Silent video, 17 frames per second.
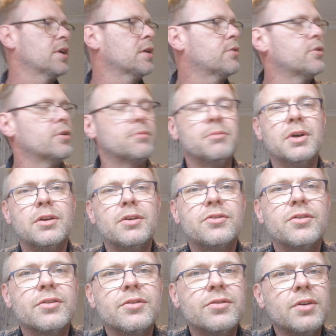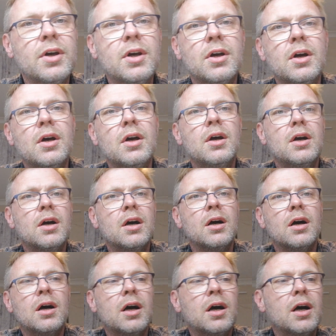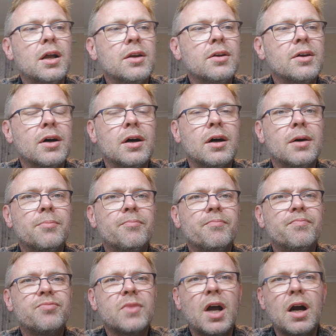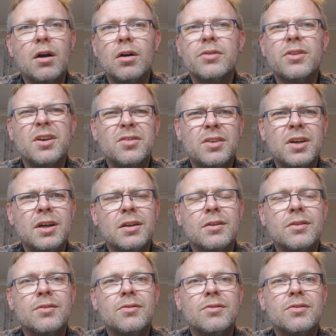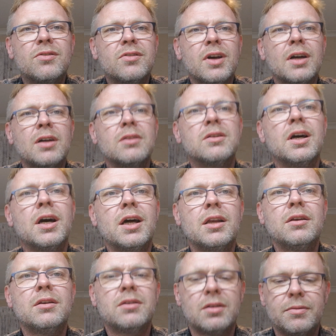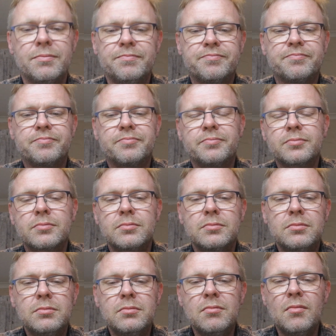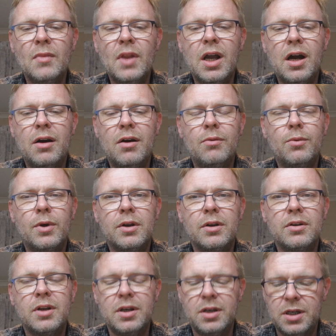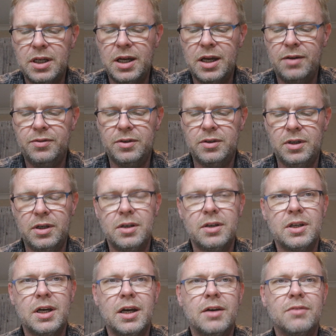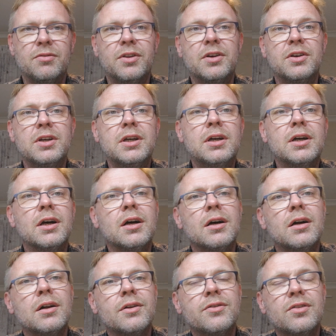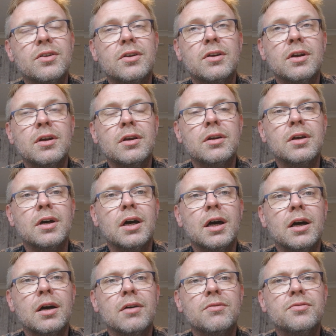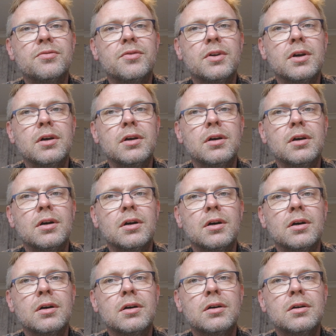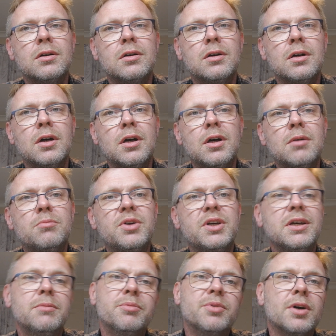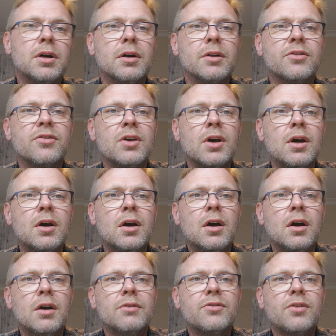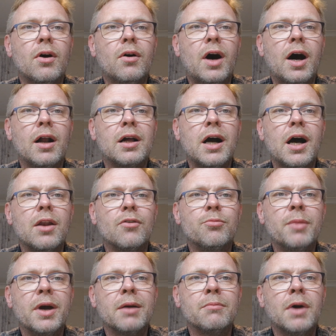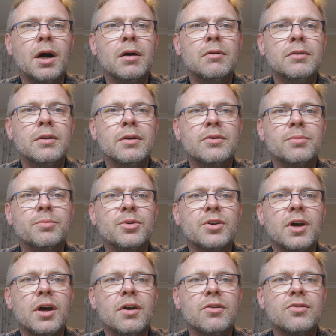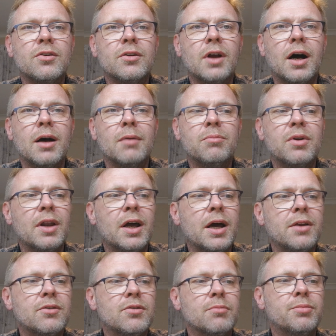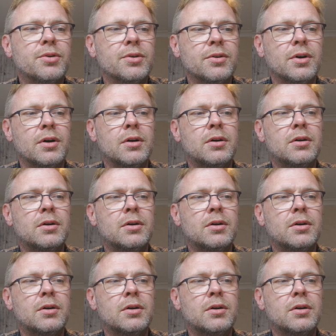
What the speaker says: Accurate Miniatures. And got this kit secondhand. What it didn't have the decals, it didn't have the PE parts. So I kind of make my own interpretation. I plan to put